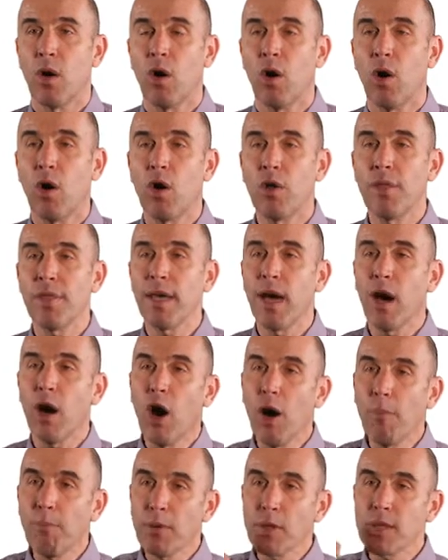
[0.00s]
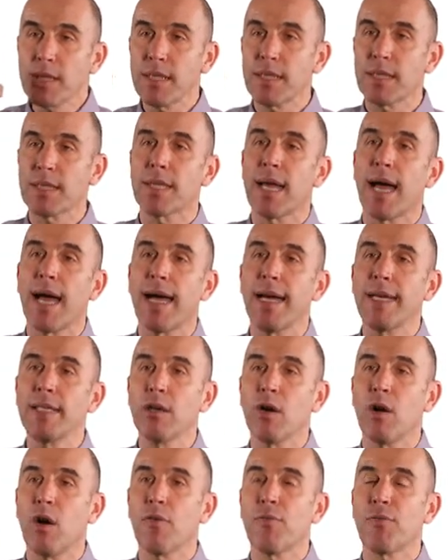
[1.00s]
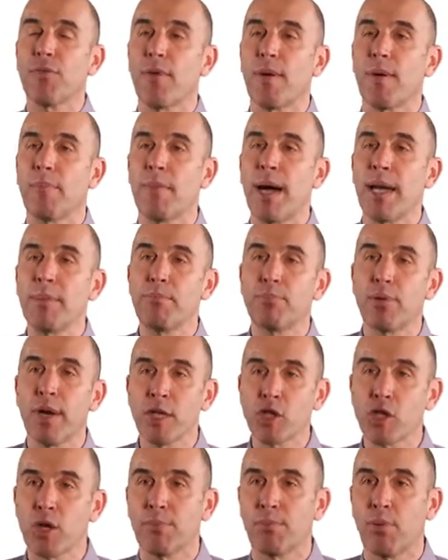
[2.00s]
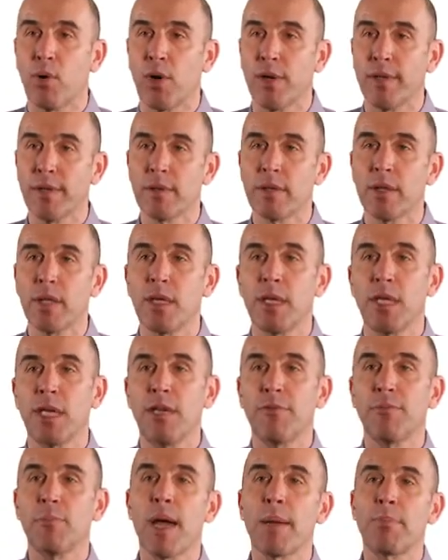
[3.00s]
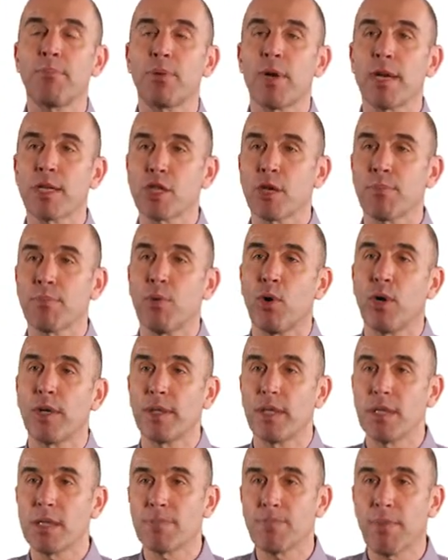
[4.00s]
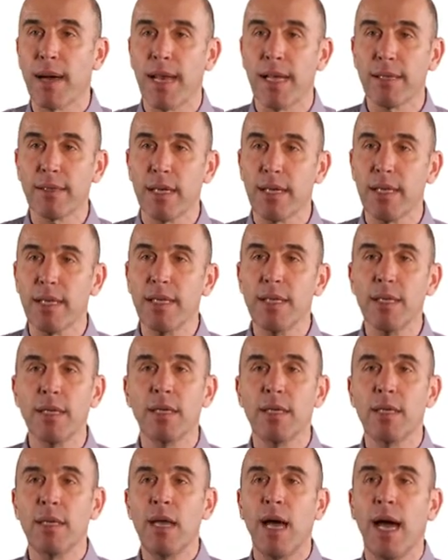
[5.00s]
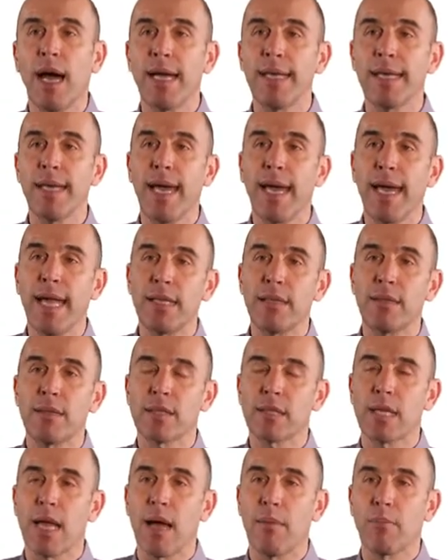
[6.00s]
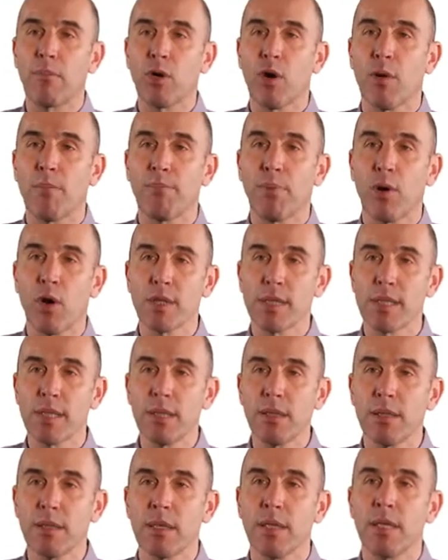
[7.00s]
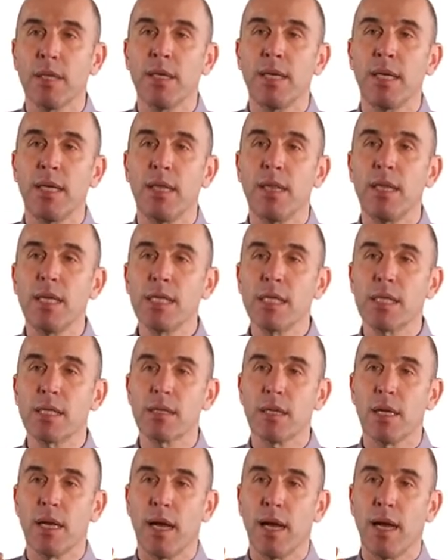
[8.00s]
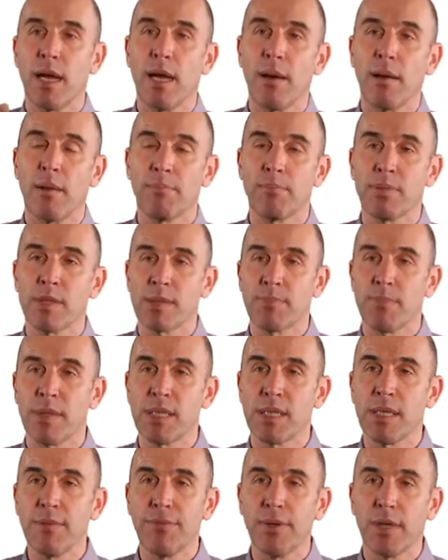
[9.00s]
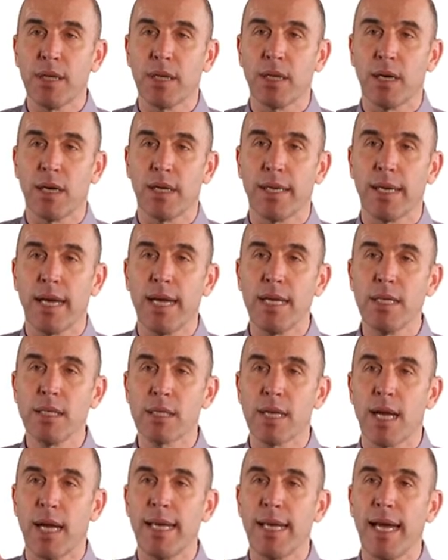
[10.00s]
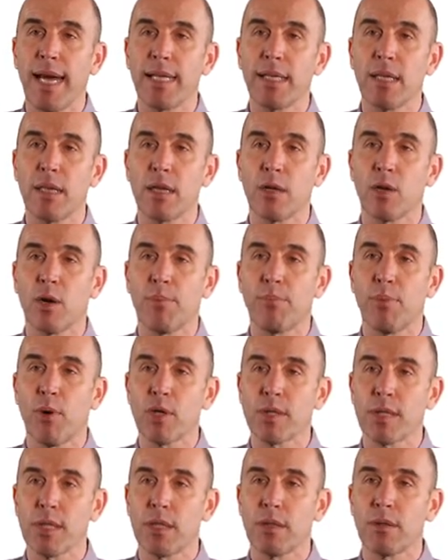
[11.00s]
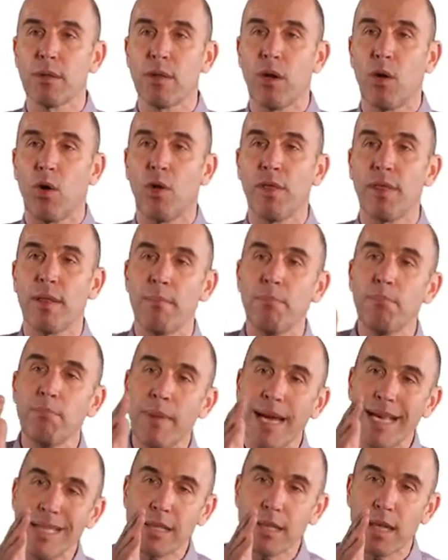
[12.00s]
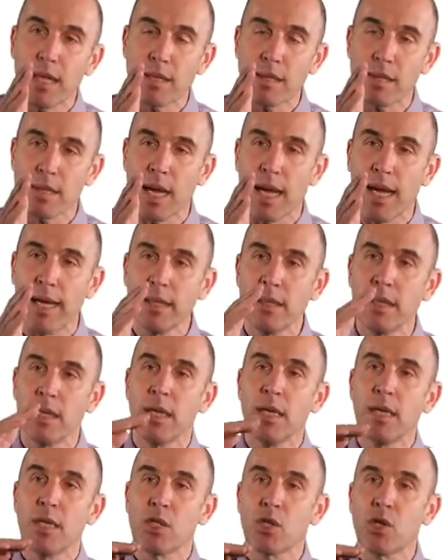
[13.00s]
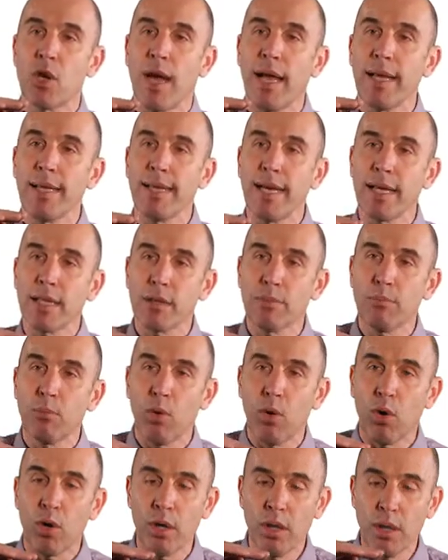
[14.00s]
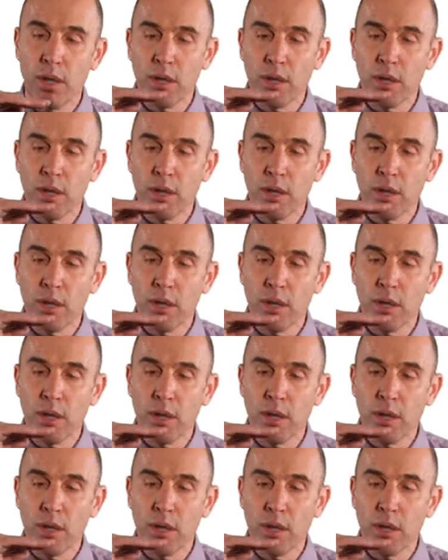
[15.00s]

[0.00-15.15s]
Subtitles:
On the opposite side of my pressure point, if my pressure point is palatally, I add some composite. In this specific case, I added the composite on the mesial side, so I get more